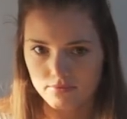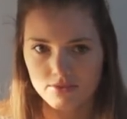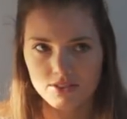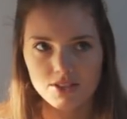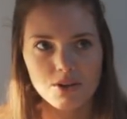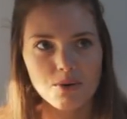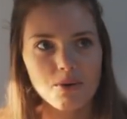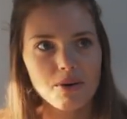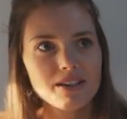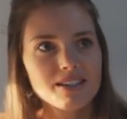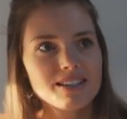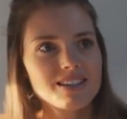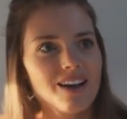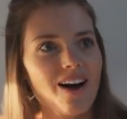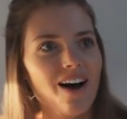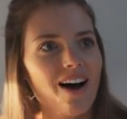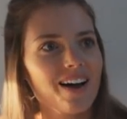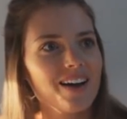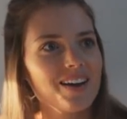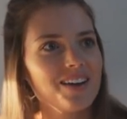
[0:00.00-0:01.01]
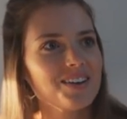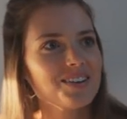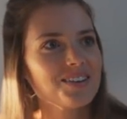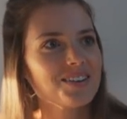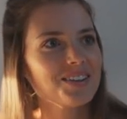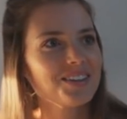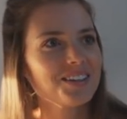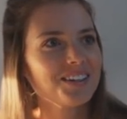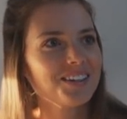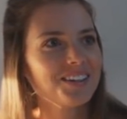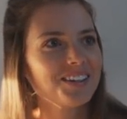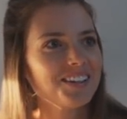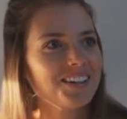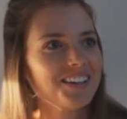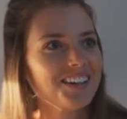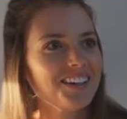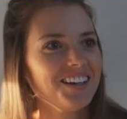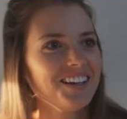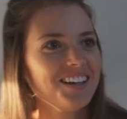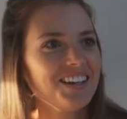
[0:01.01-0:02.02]
So you always sigh.
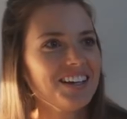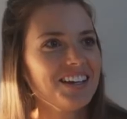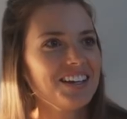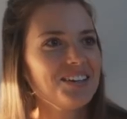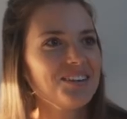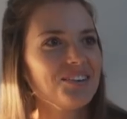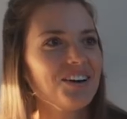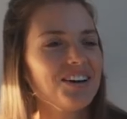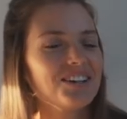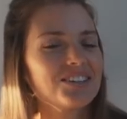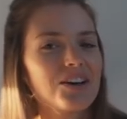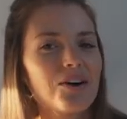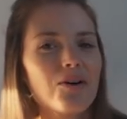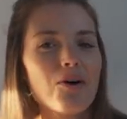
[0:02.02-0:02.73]
In